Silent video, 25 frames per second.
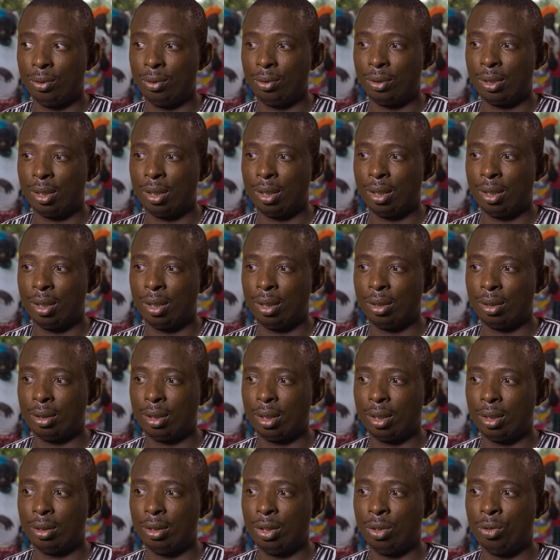It demands
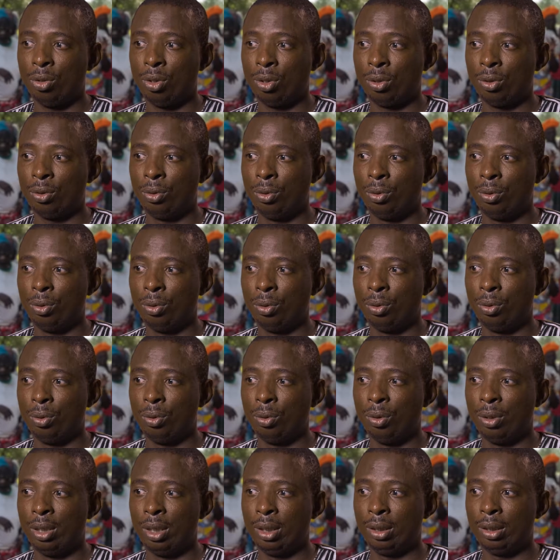a commitment
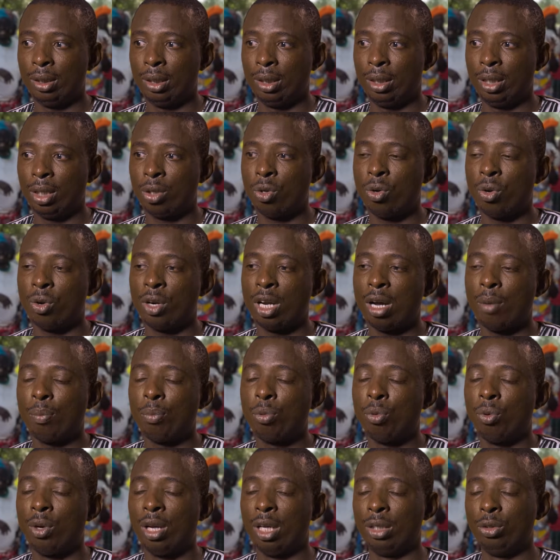towards
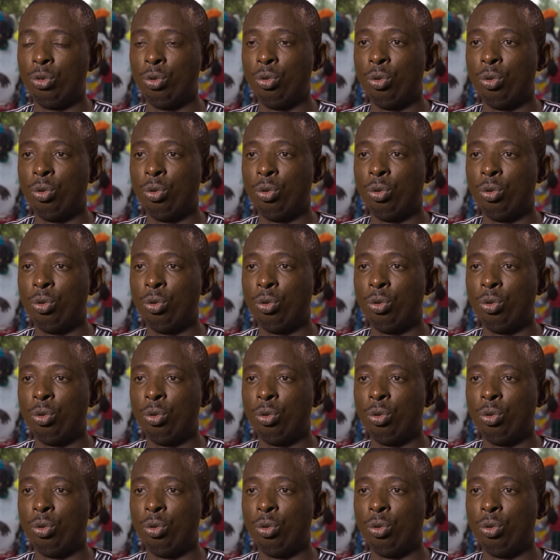sustainability.